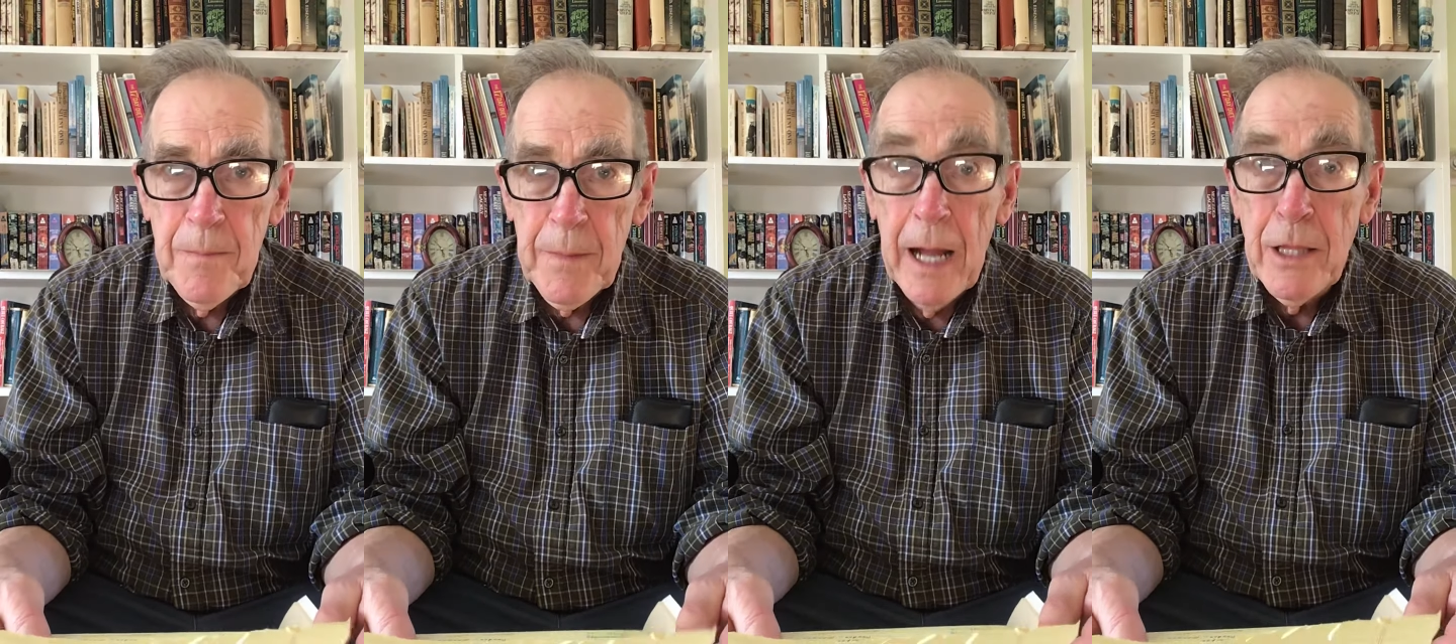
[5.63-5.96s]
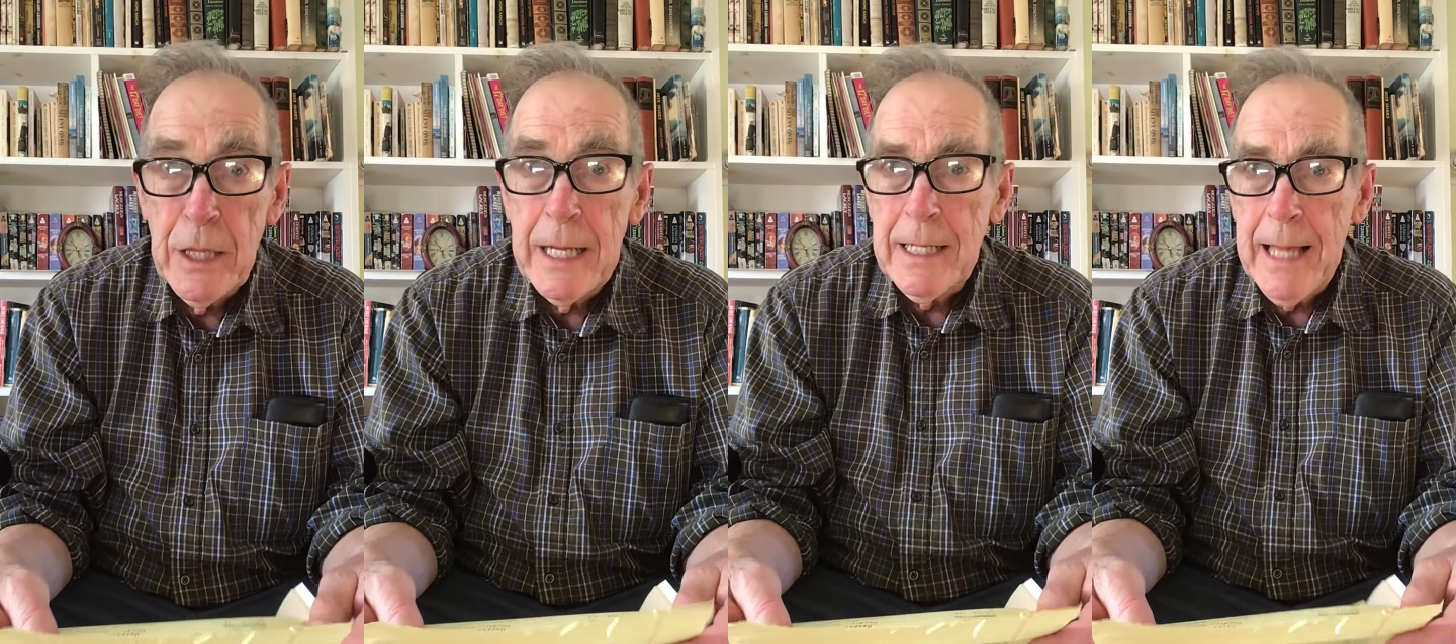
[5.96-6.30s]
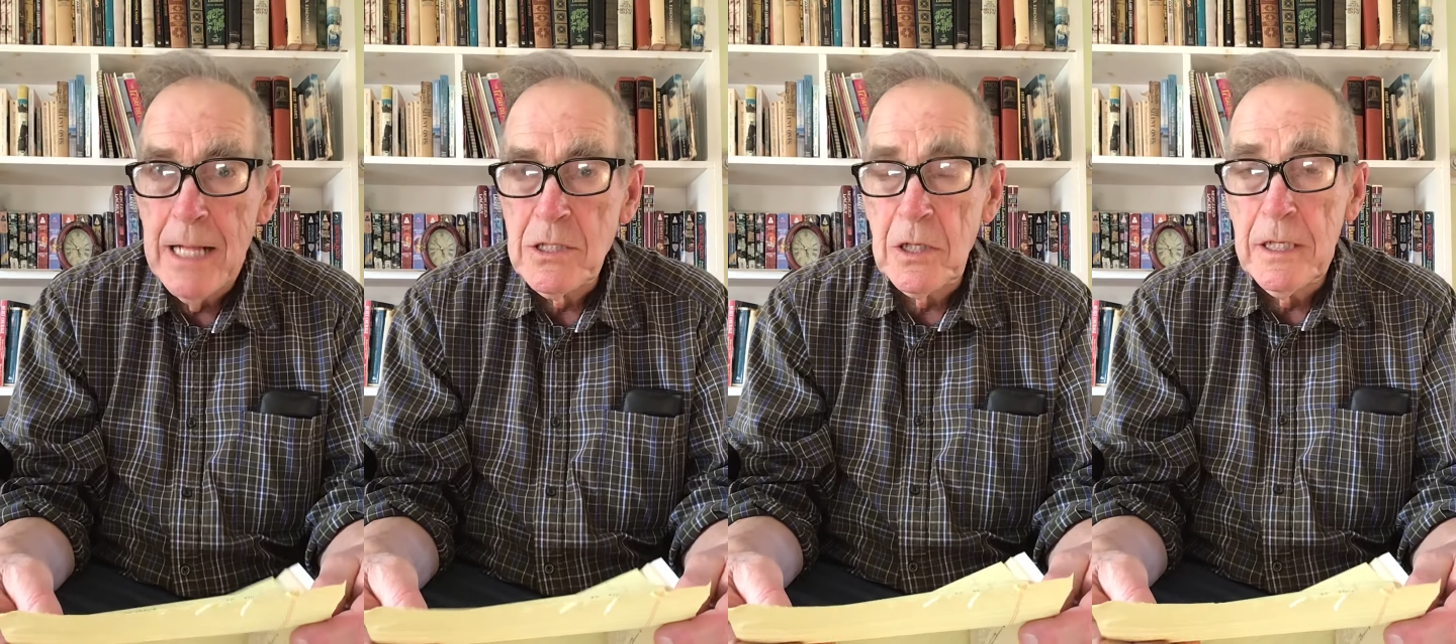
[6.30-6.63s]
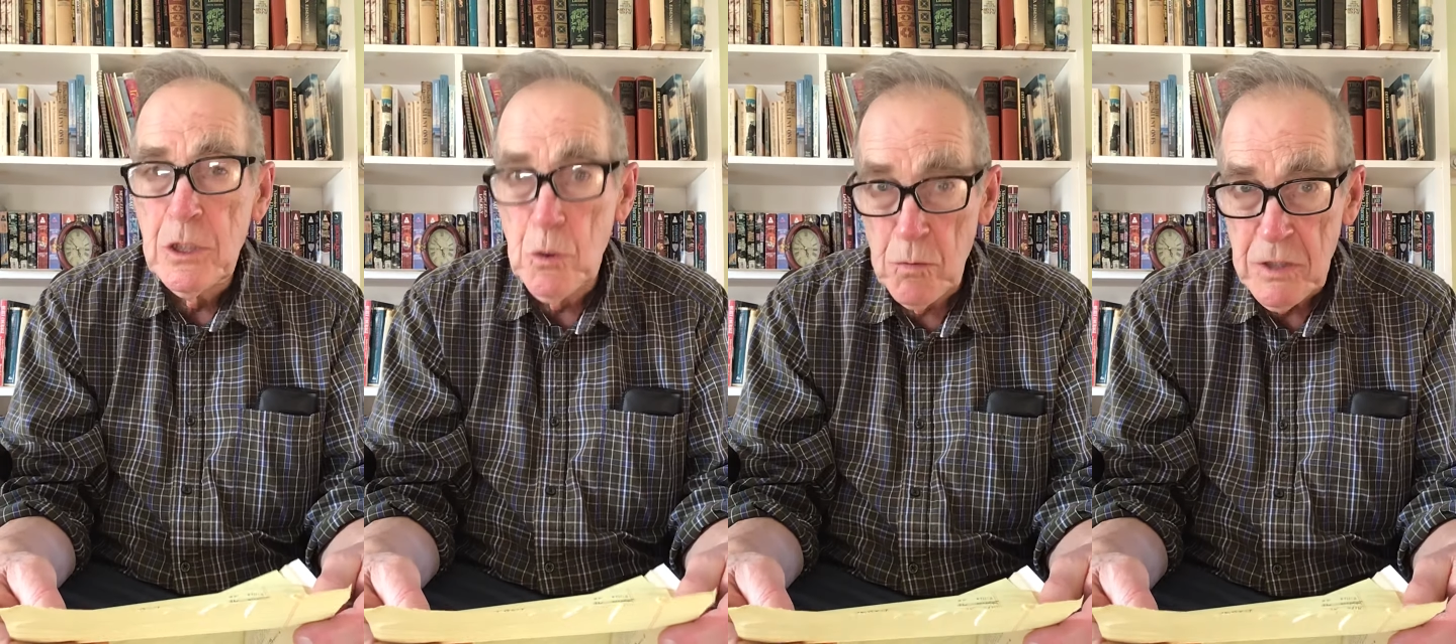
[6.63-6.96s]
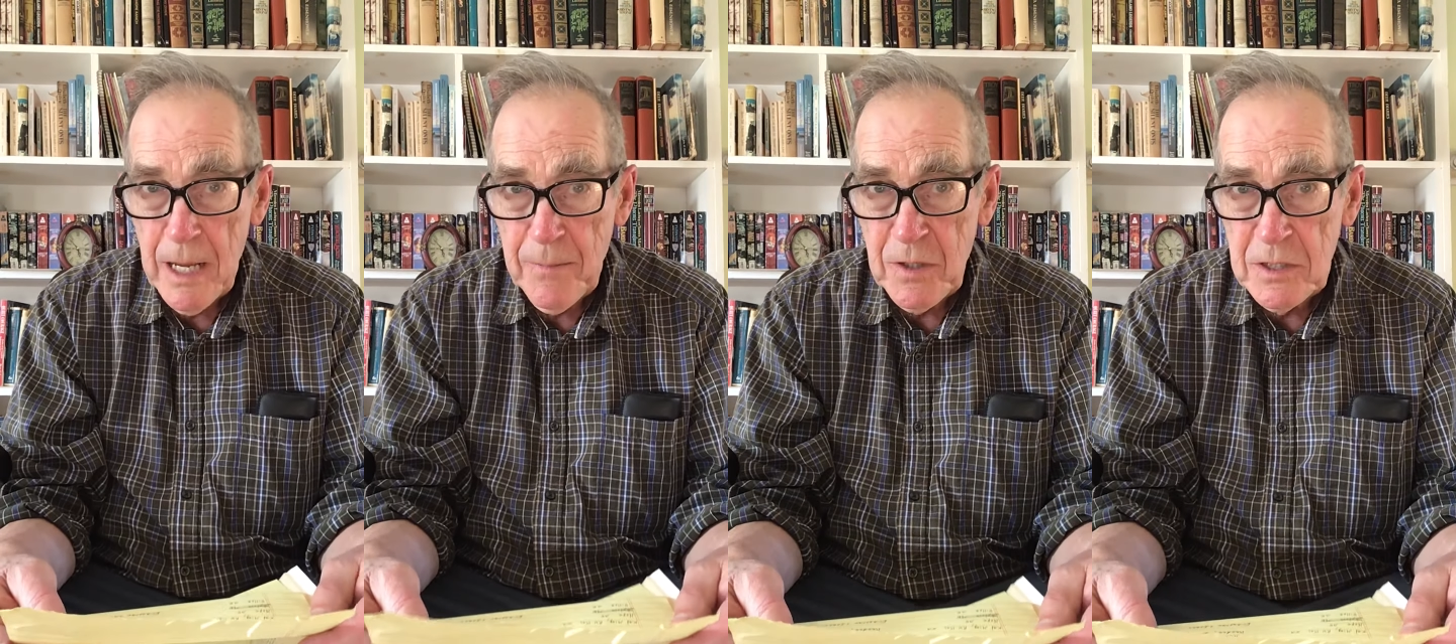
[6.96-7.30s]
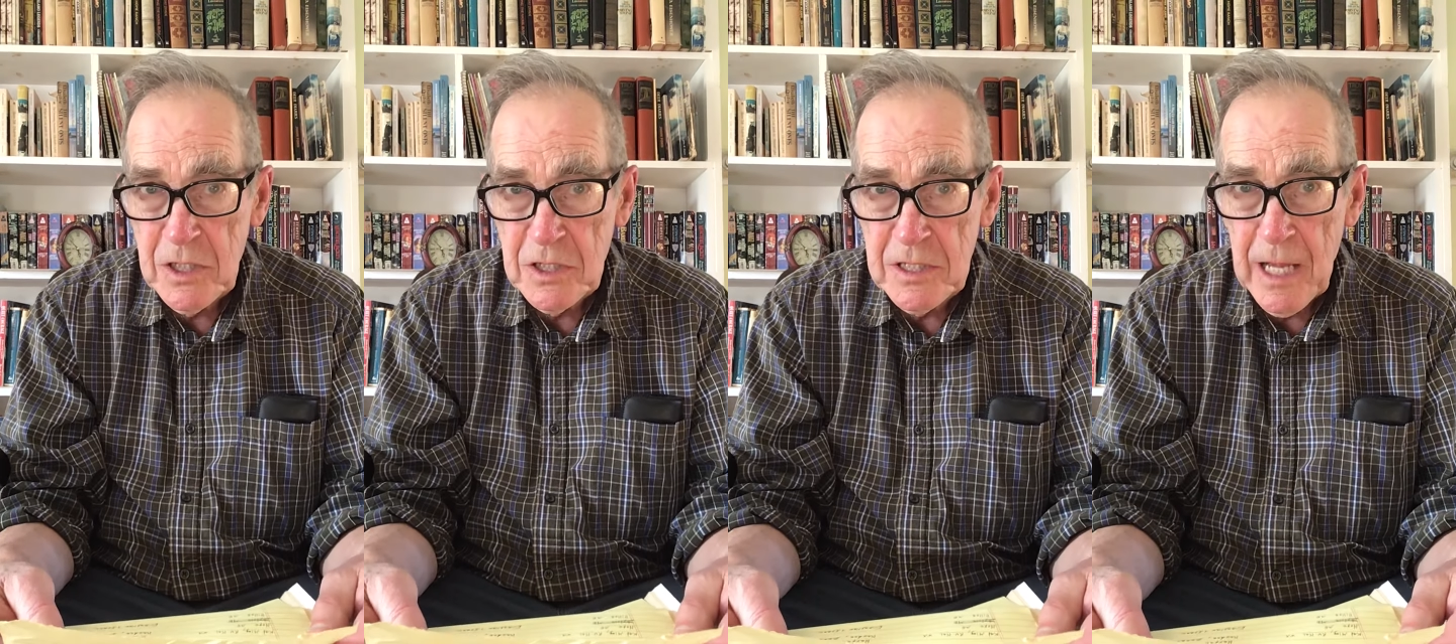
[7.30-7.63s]
I think actually two chapters
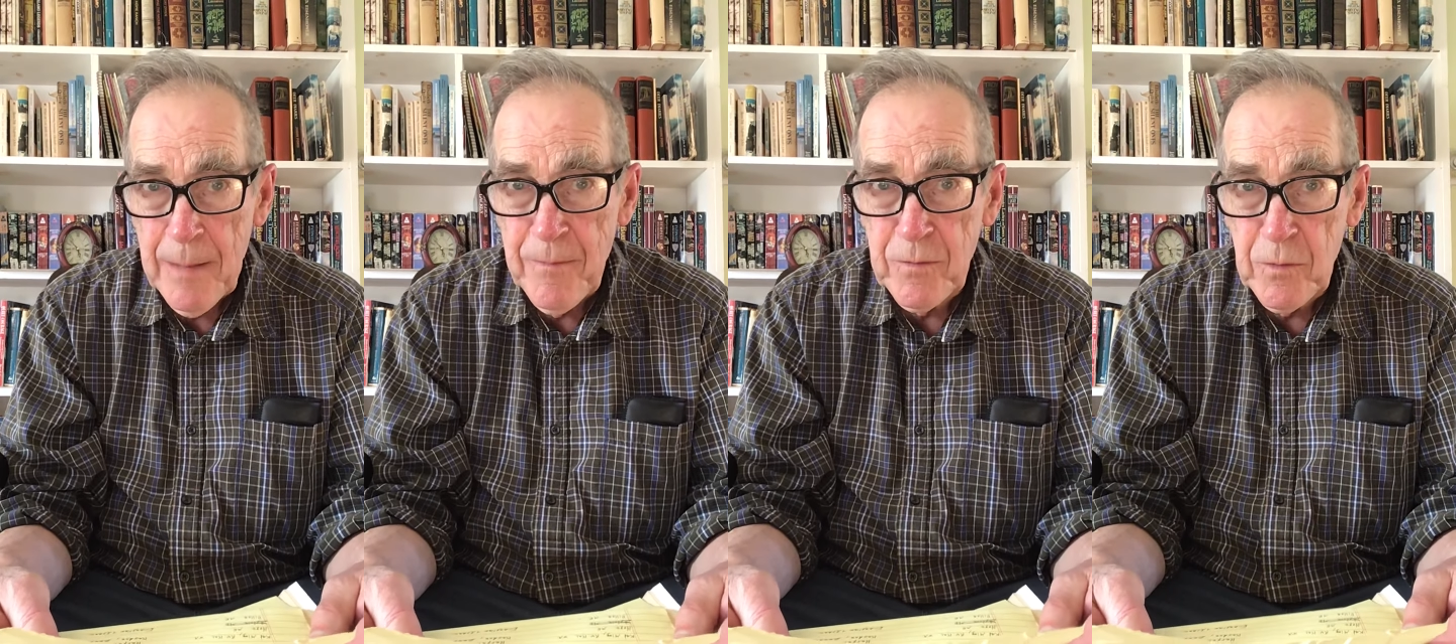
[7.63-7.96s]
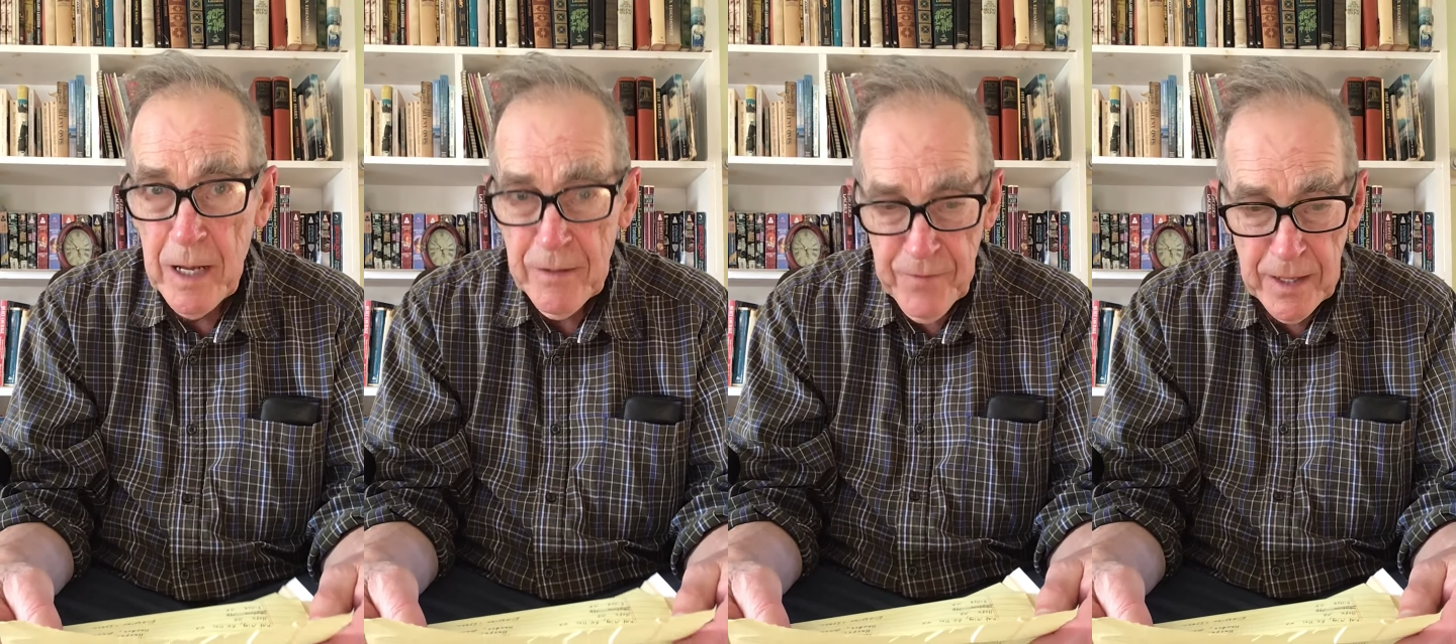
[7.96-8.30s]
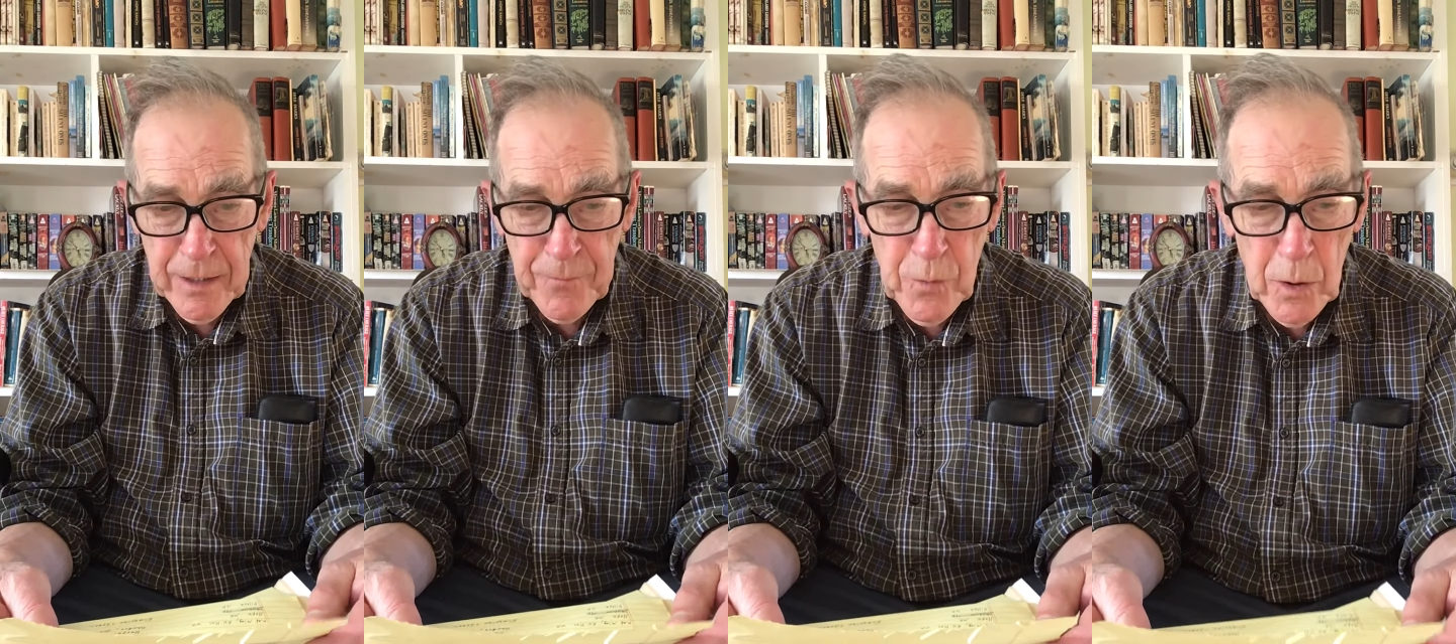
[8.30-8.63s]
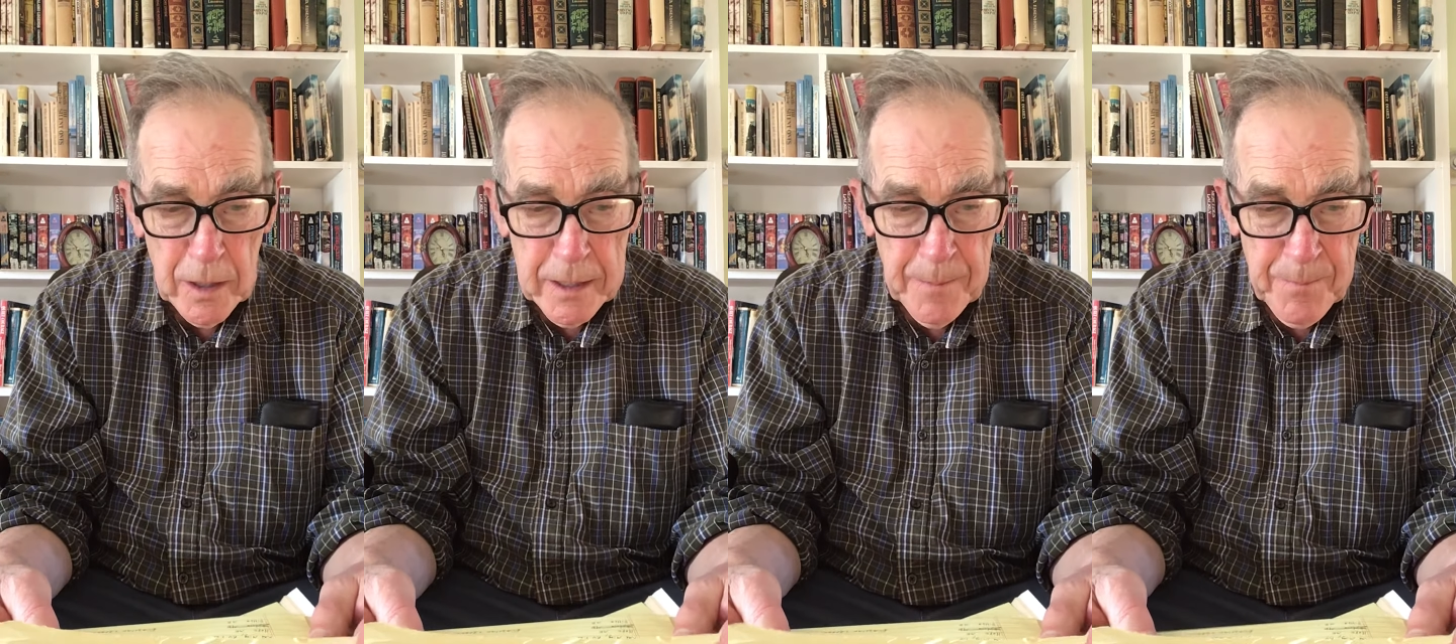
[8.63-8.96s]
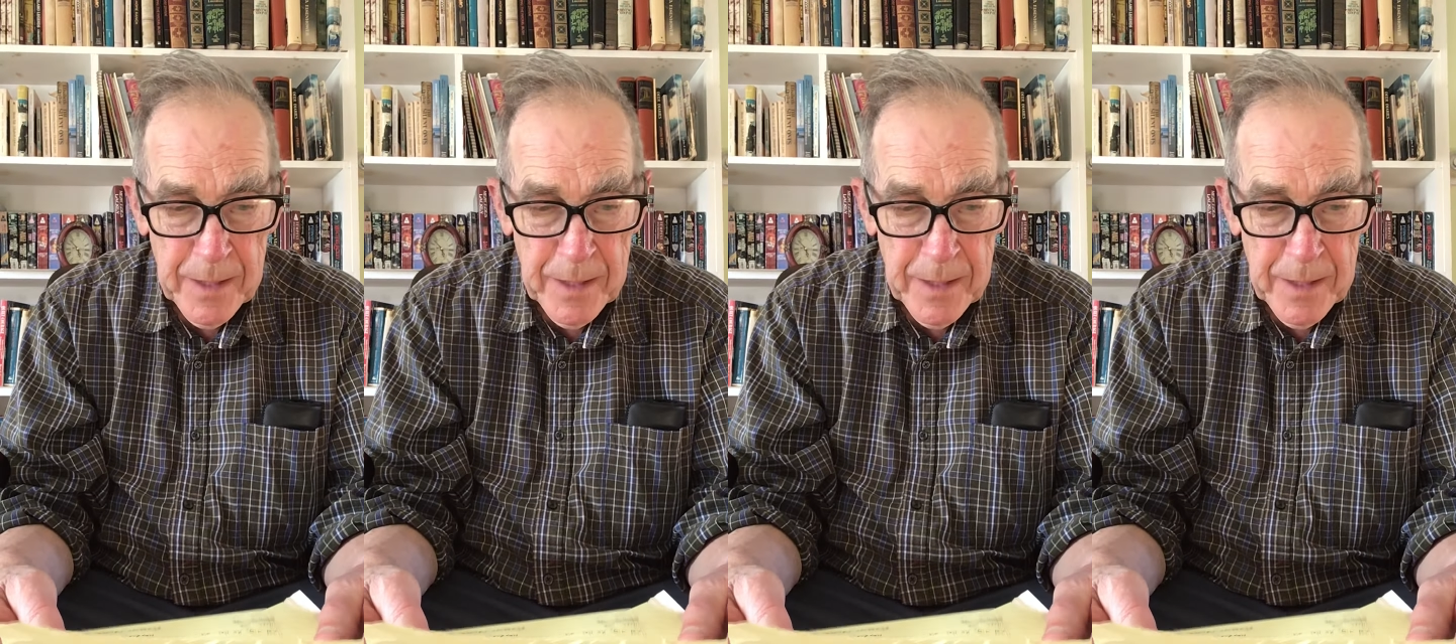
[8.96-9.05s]
this time, of Grandfather Frog.